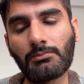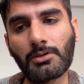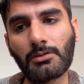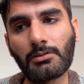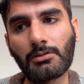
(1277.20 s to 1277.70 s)

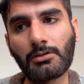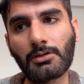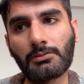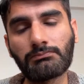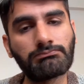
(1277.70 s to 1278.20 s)

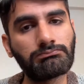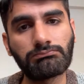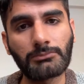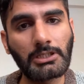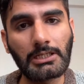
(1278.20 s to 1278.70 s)
uh,
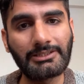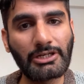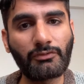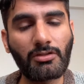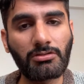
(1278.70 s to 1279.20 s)
yeah,
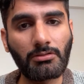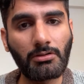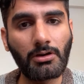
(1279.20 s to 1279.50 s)
that was